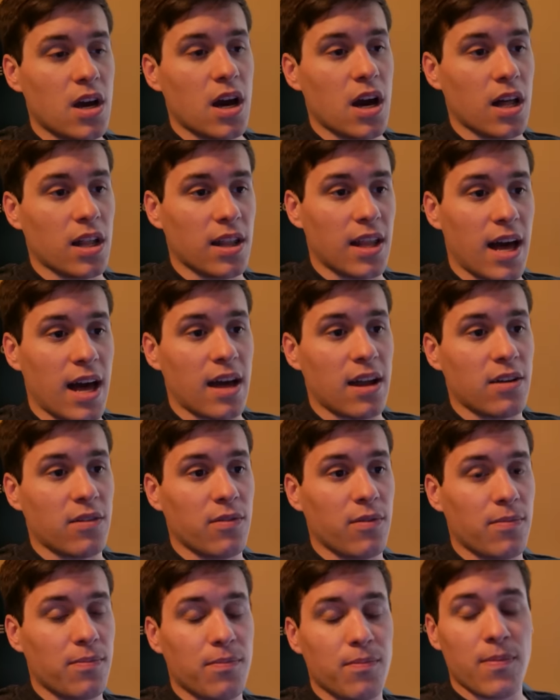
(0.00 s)
a lot
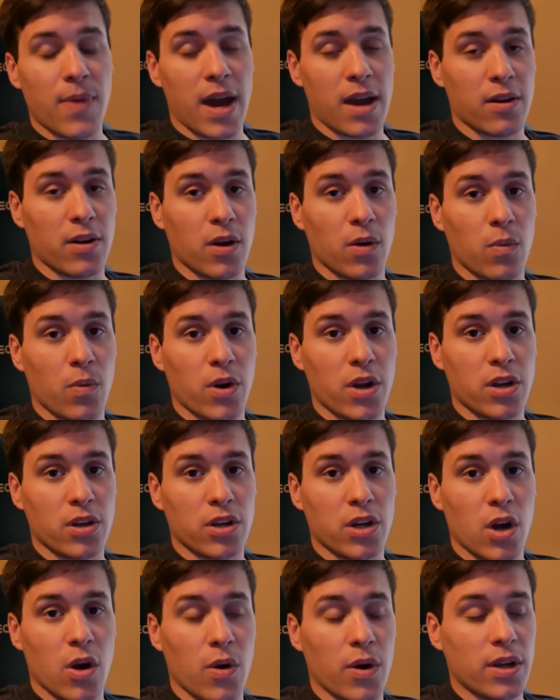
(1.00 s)
of mattering where you're
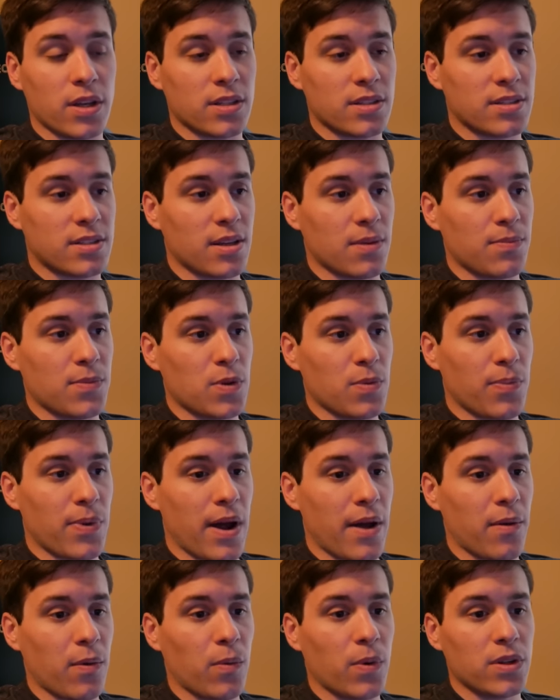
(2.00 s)
going, something you
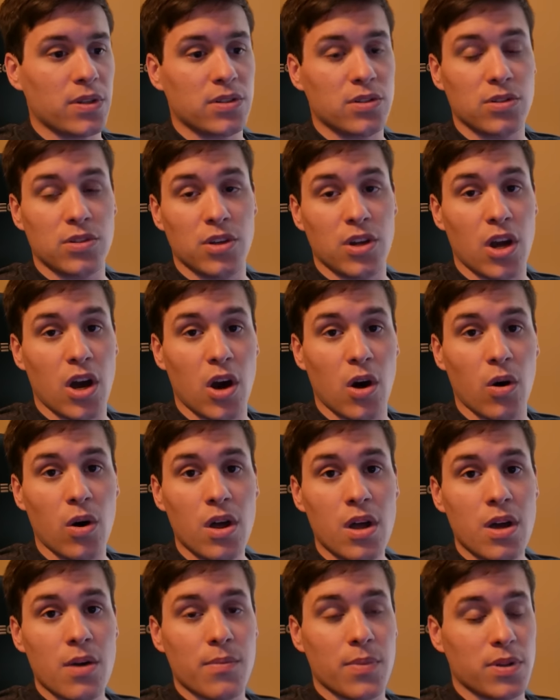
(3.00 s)
probably want to know.
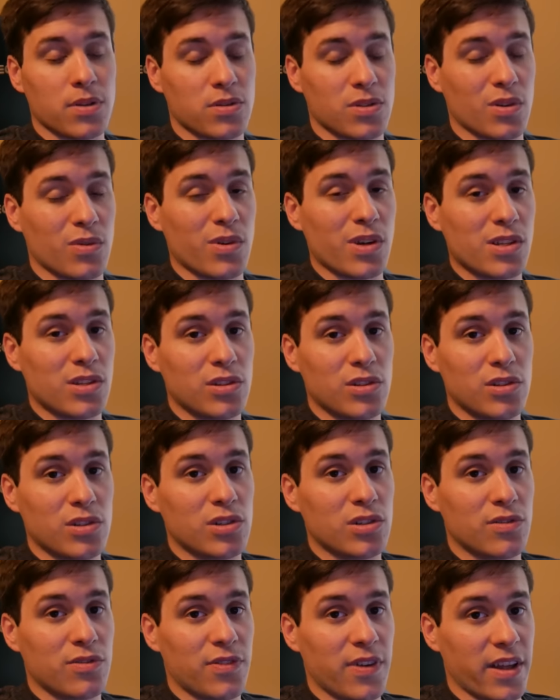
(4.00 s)
But there's no reason you
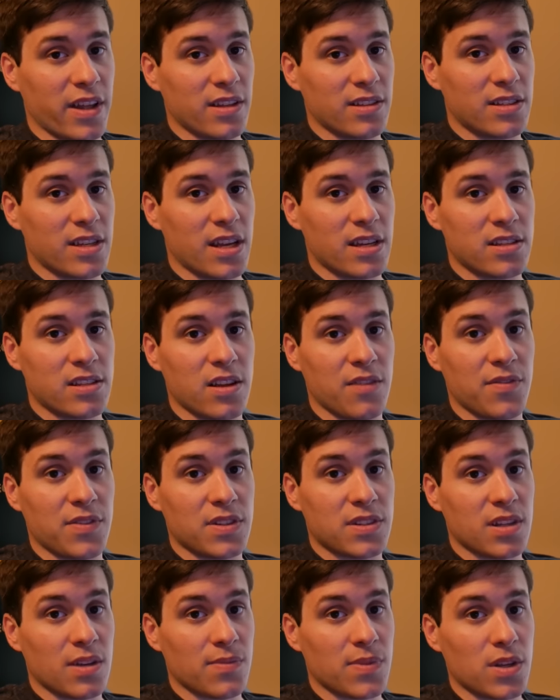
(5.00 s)
should fail a test if
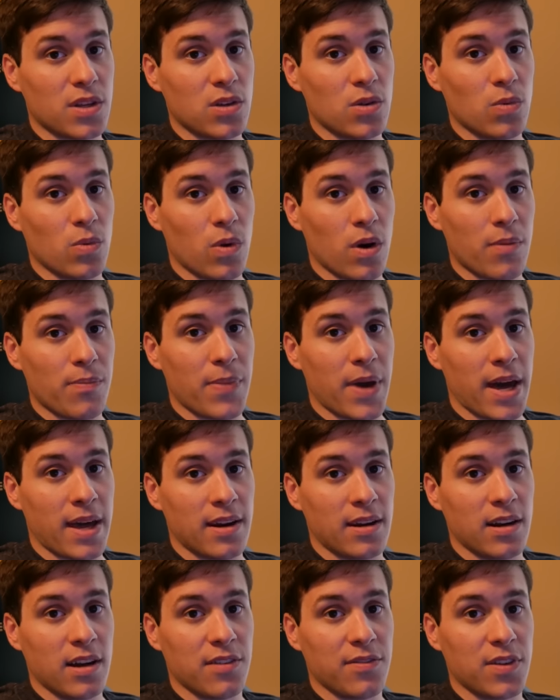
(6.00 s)
it's something you want bad
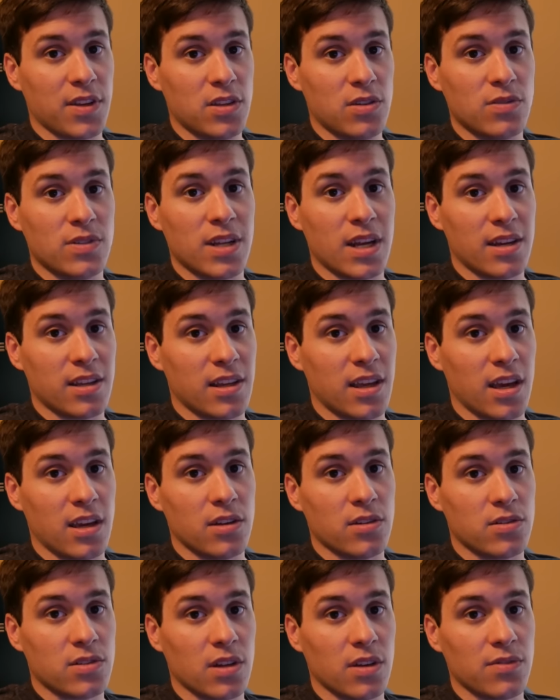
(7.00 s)
enough and you dedicate
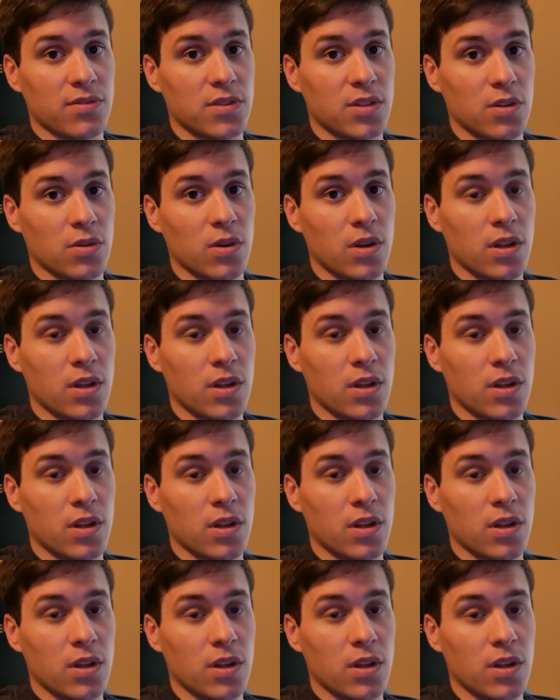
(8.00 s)
yourself to